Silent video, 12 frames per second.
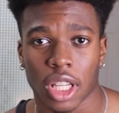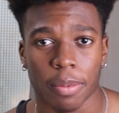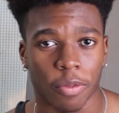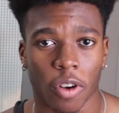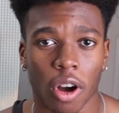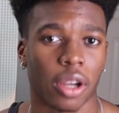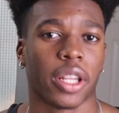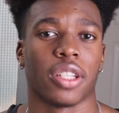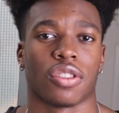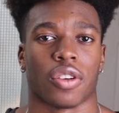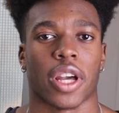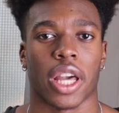step of all
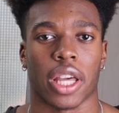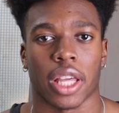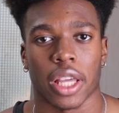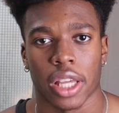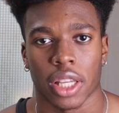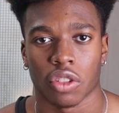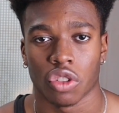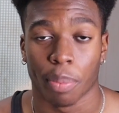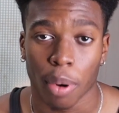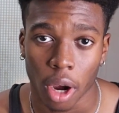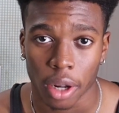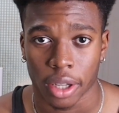this, okay, is your
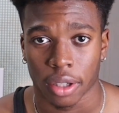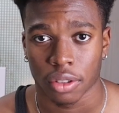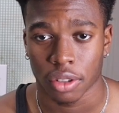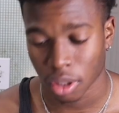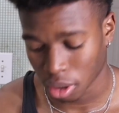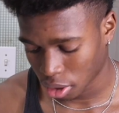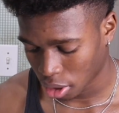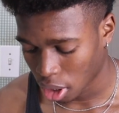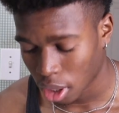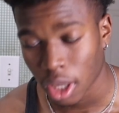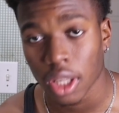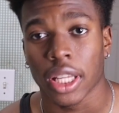products.
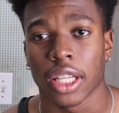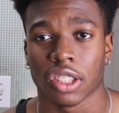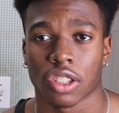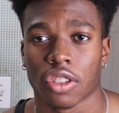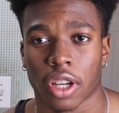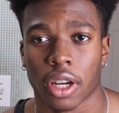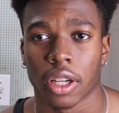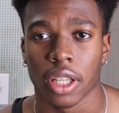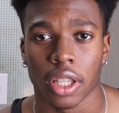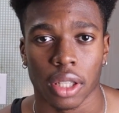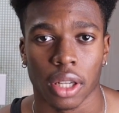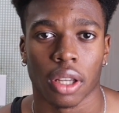Things that you're gonna
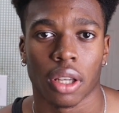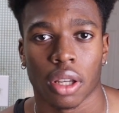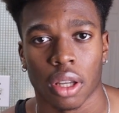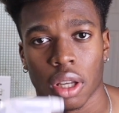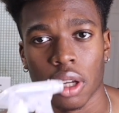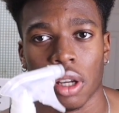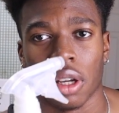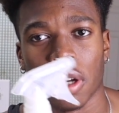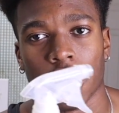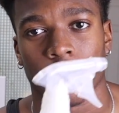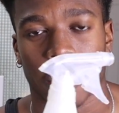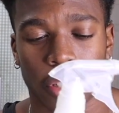need.
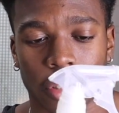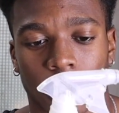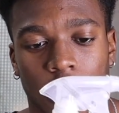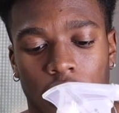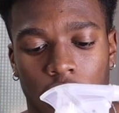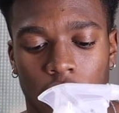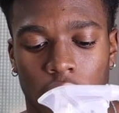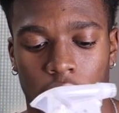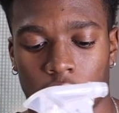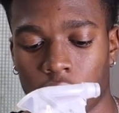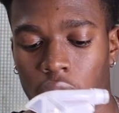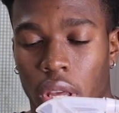First,
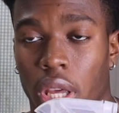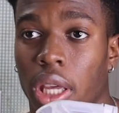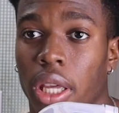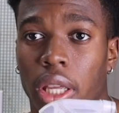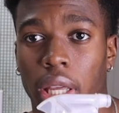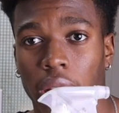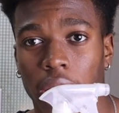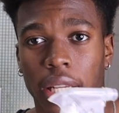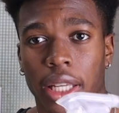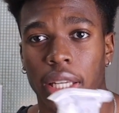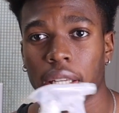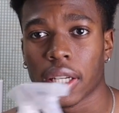you're gonna
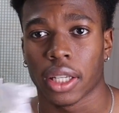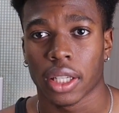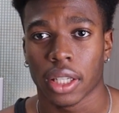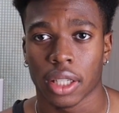need